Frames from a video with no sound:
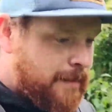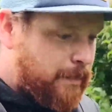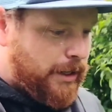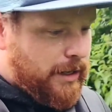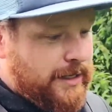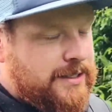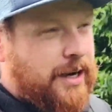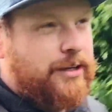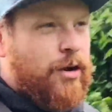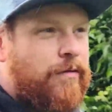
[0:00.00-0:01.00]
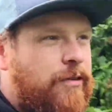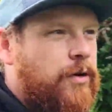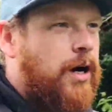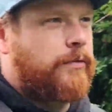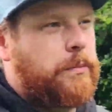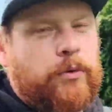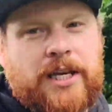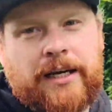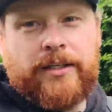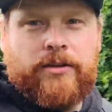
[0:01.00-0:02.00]
But like I said, I don't feel comfortable
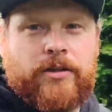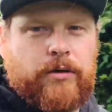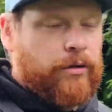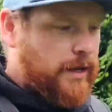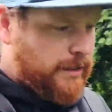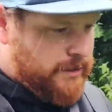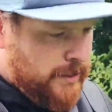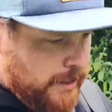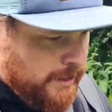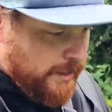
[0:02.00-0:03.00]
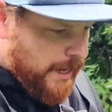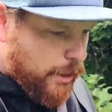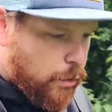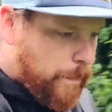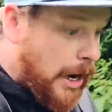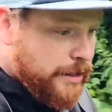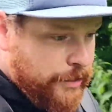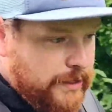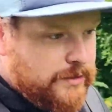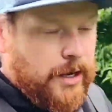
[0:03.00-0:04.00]
telling you to do things or buy
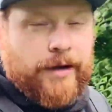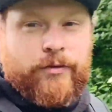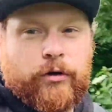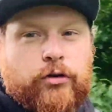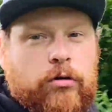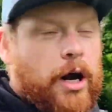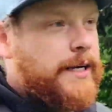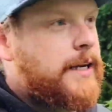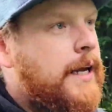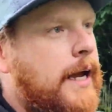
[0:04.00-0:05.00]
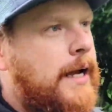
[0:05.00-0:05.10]
things that I've not tried.